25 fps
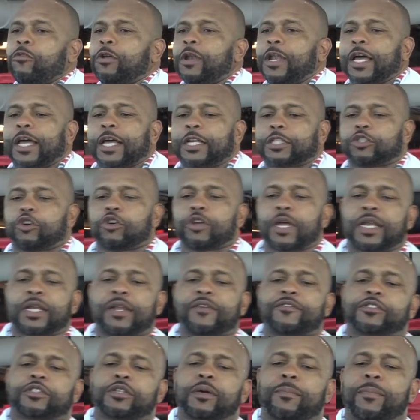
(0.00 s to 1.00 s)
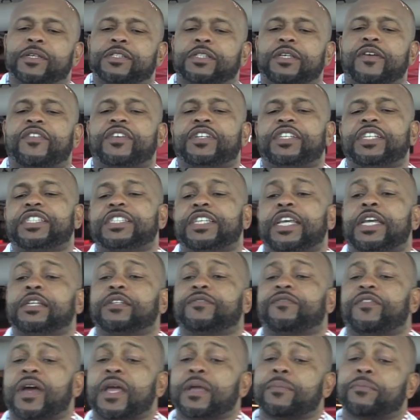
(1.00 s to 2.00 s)
Well, like I told you, I never saw myself at this
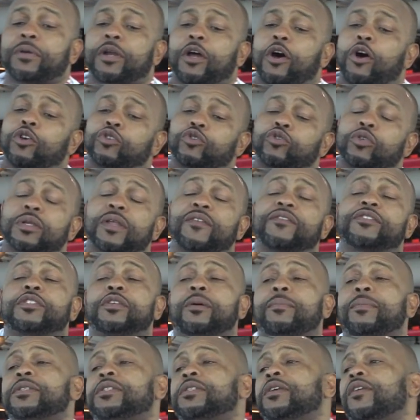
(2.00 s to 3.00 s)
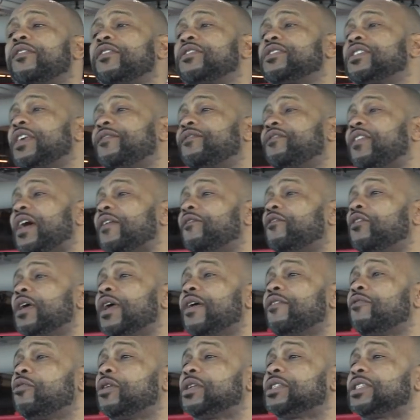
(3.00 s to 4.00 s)
age fight, but I also never saw myself as fighting for
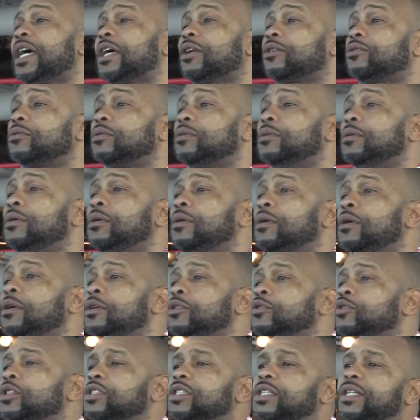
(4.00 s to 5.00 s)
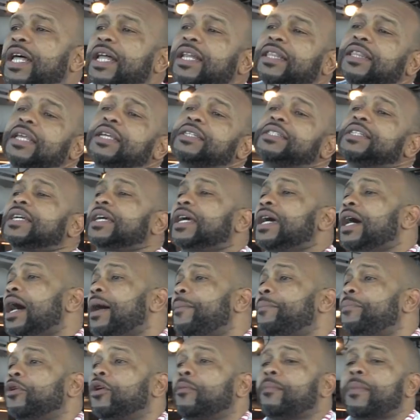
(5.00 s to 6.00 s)
heavyweight title. So it's a lot of things that
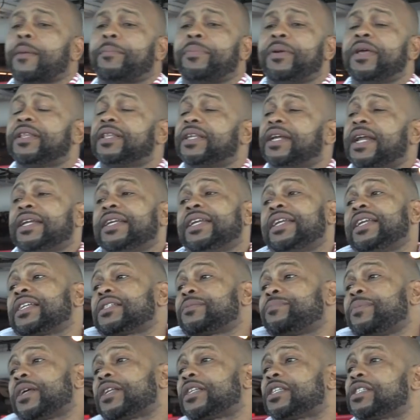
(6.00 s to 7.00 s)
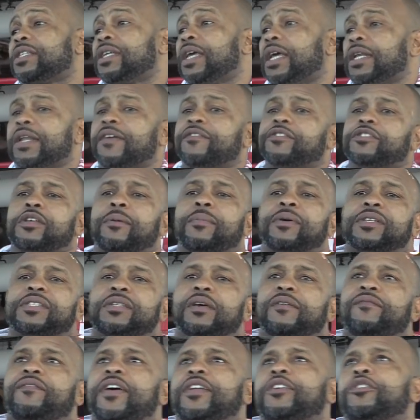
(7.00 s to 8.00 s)
God put on my plate that I didn't expect to see. I never saw
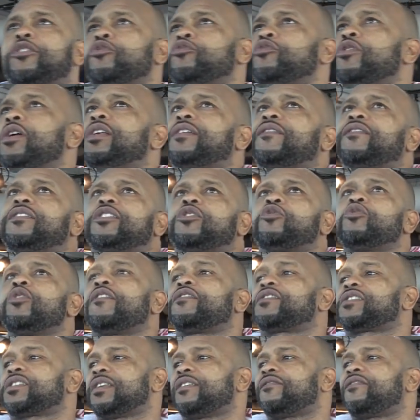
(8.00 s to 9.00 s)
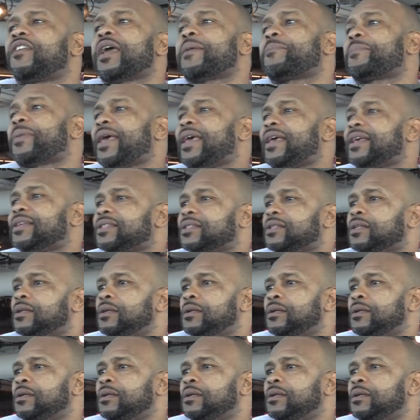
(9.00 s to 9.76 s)
myself fighting on UFC fight pass.